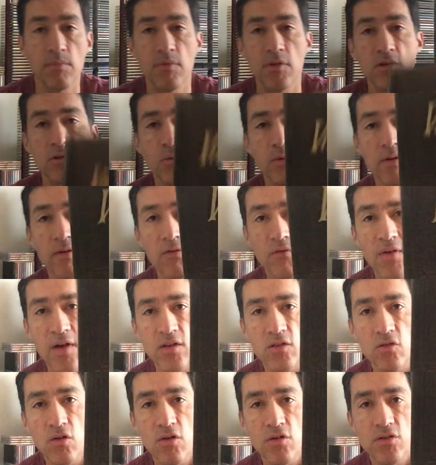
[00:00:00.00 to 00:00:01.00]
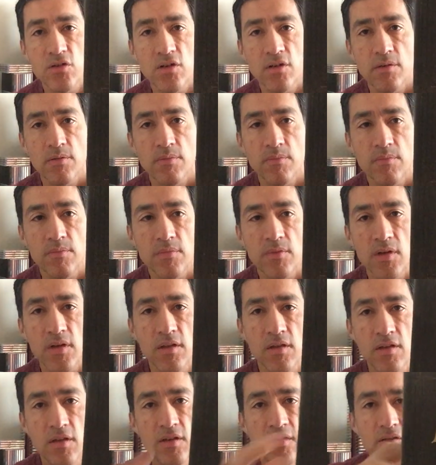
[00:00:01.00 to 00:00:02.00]
this one, Vitology.
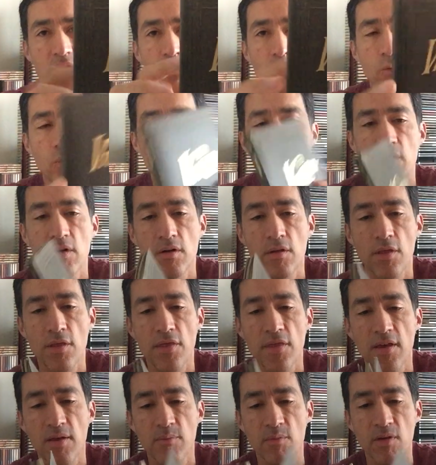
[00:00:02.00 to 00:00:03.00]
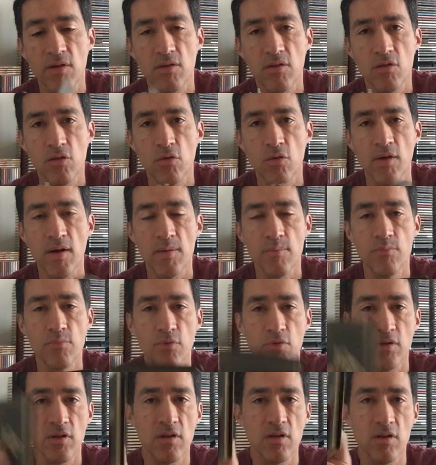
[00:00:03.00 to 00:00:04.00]
in this weird thing that you can
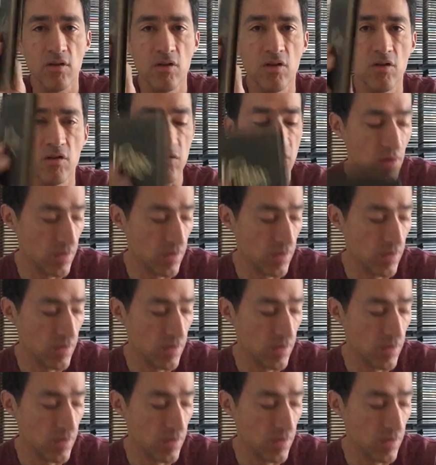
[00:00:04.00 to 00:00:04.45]
put it in the